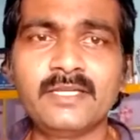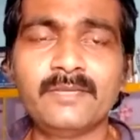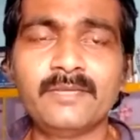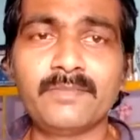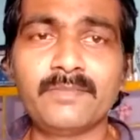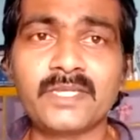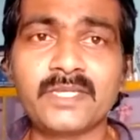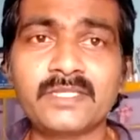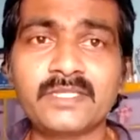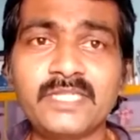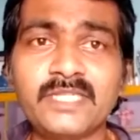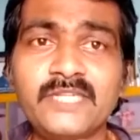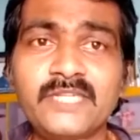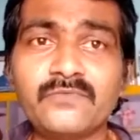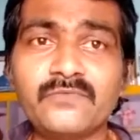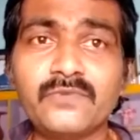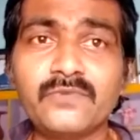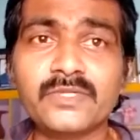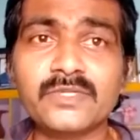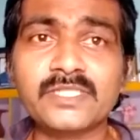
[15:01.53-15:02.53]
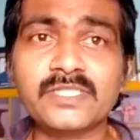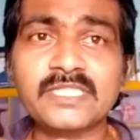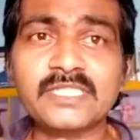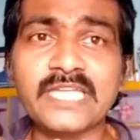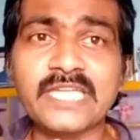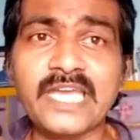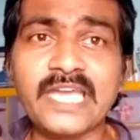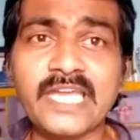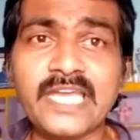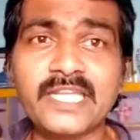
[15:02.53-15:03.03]
but it was
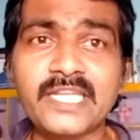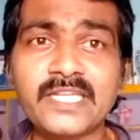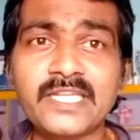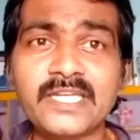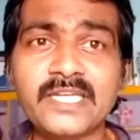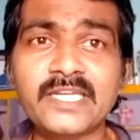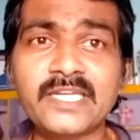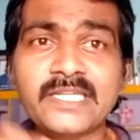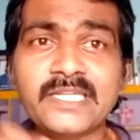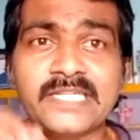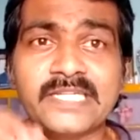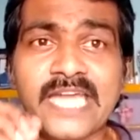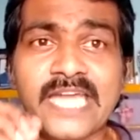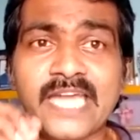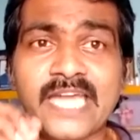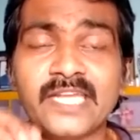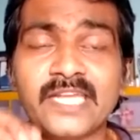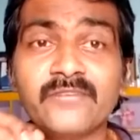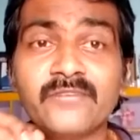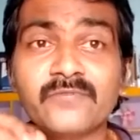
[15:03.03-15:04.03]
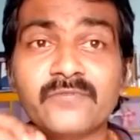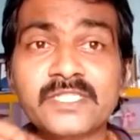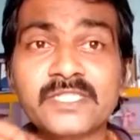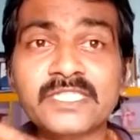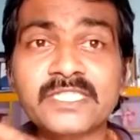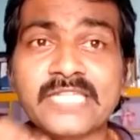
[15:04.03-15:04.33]
a